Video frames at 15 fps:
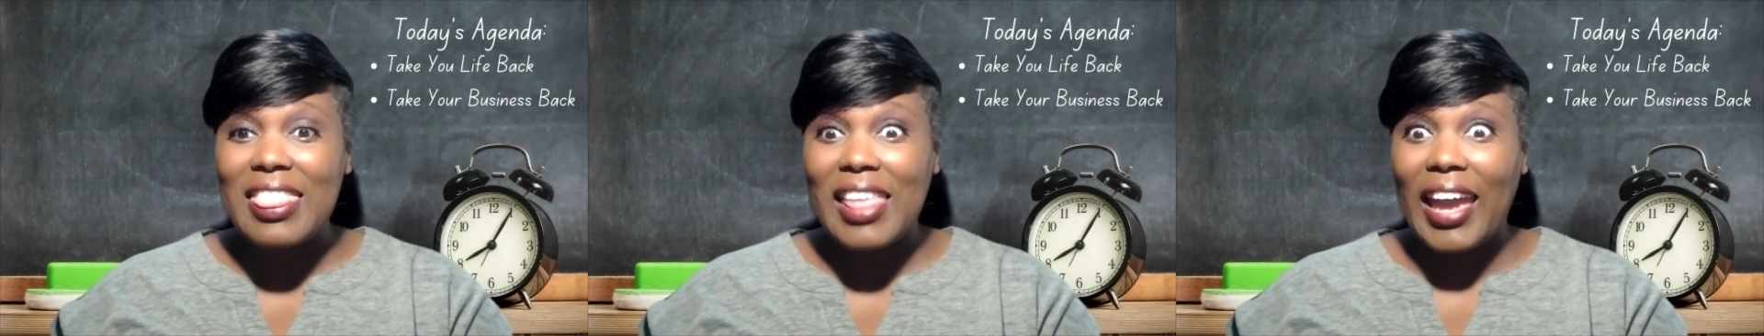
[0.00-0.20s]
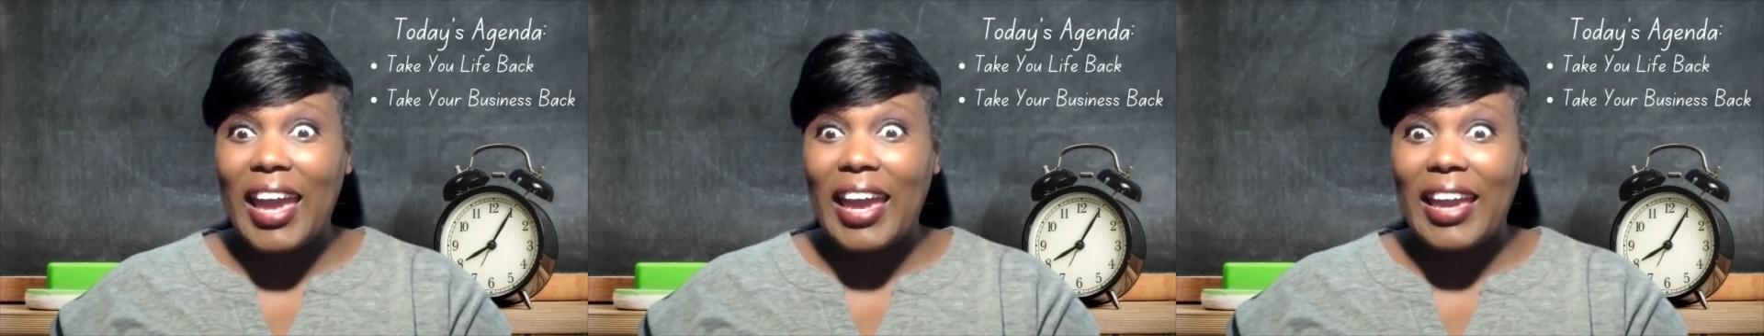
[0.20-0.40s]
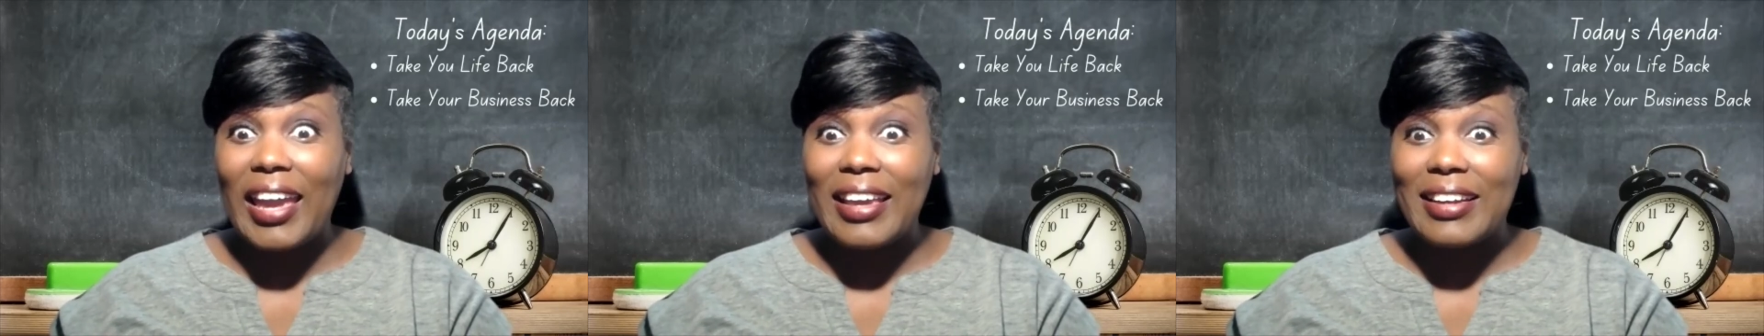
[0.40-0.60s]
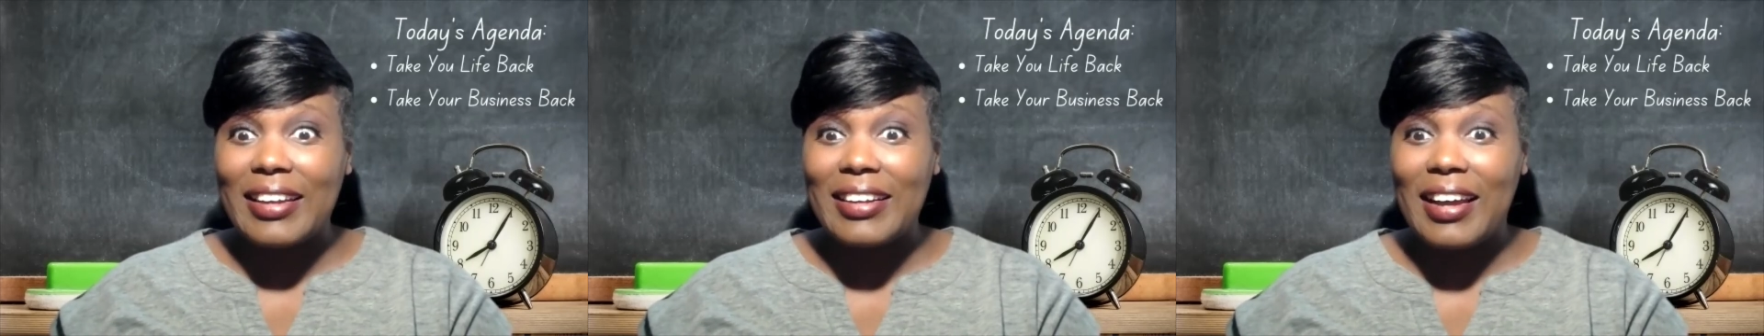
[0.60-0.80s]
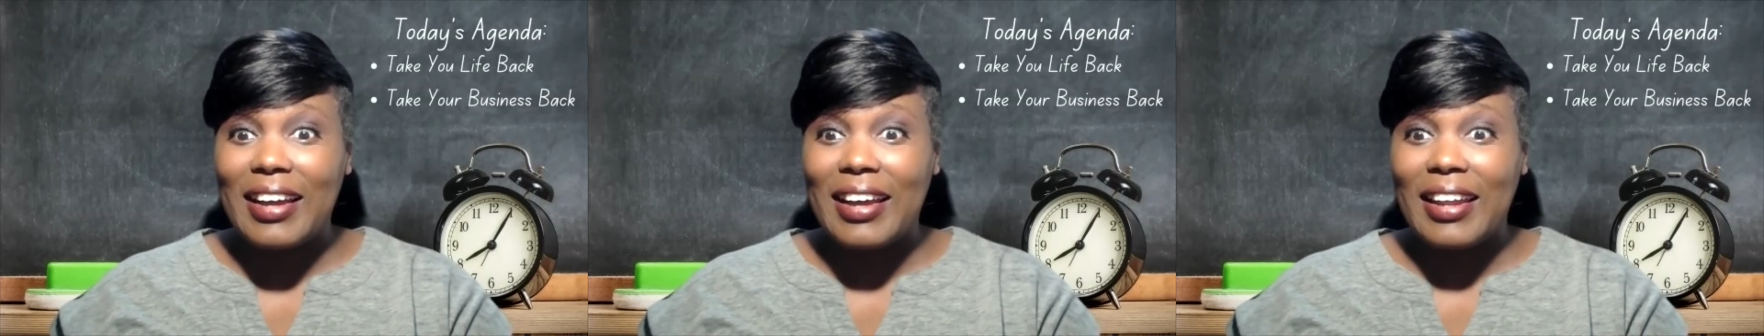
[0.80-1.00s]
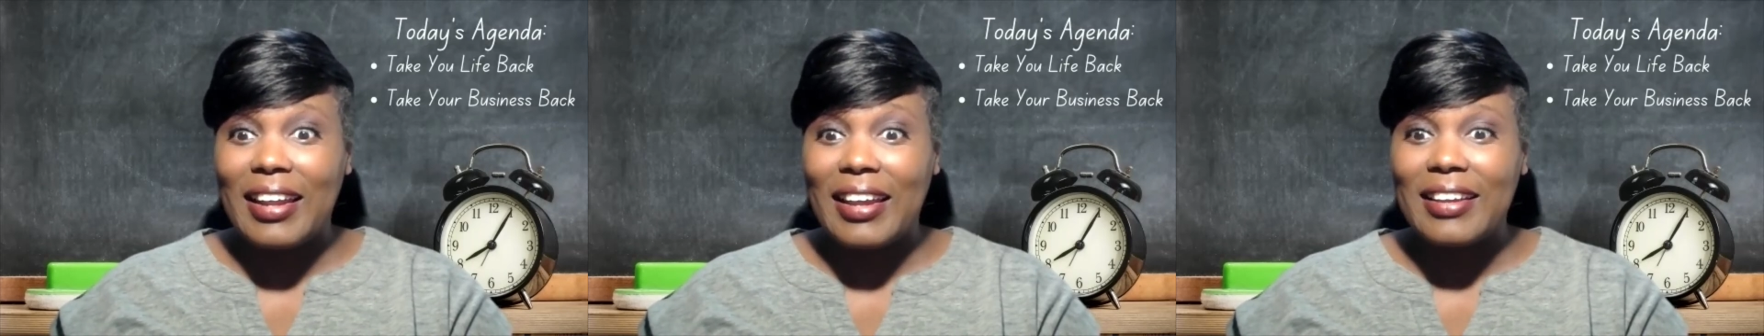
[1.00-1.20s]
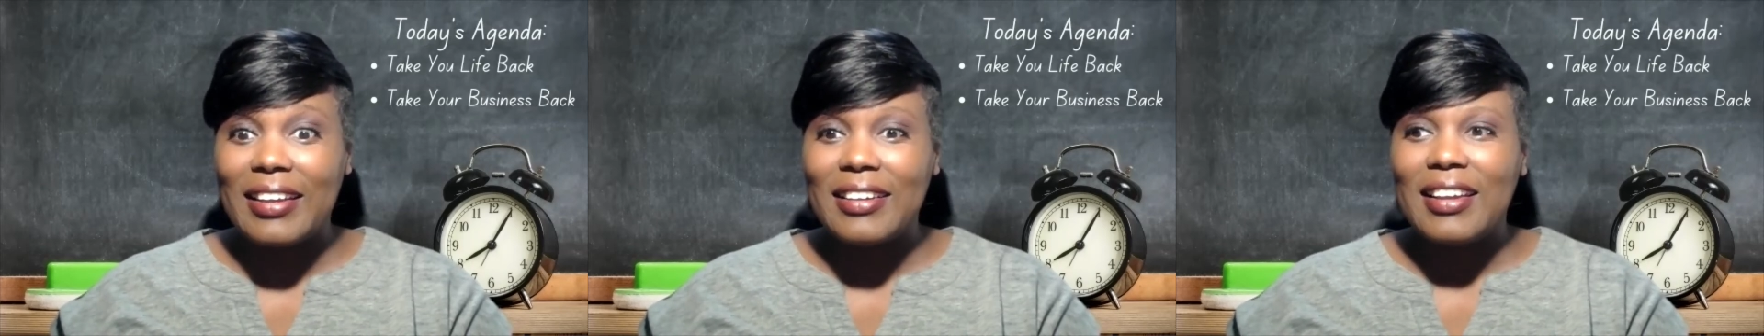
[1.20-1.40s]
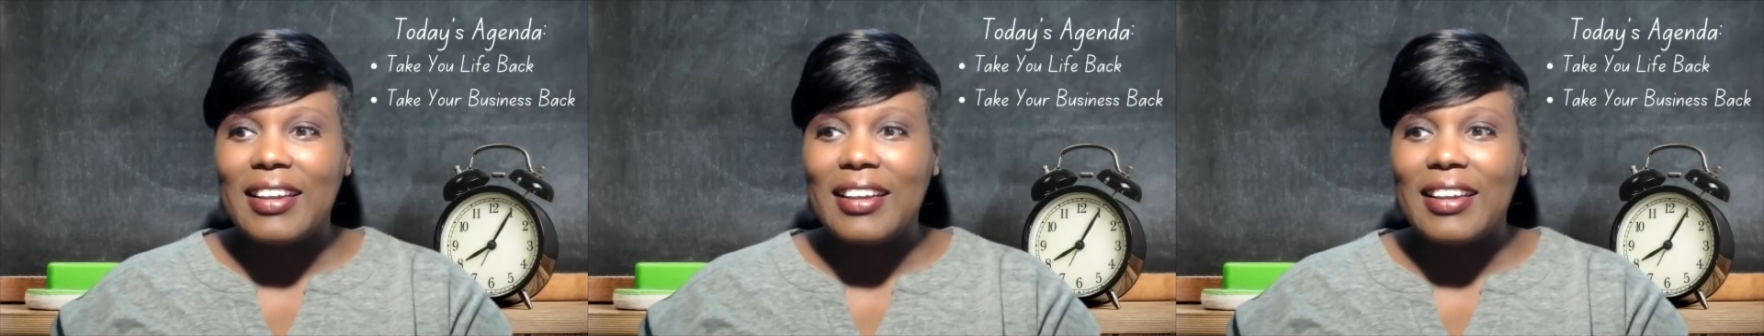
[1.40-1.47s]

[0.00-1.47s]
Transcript: thinking, honey,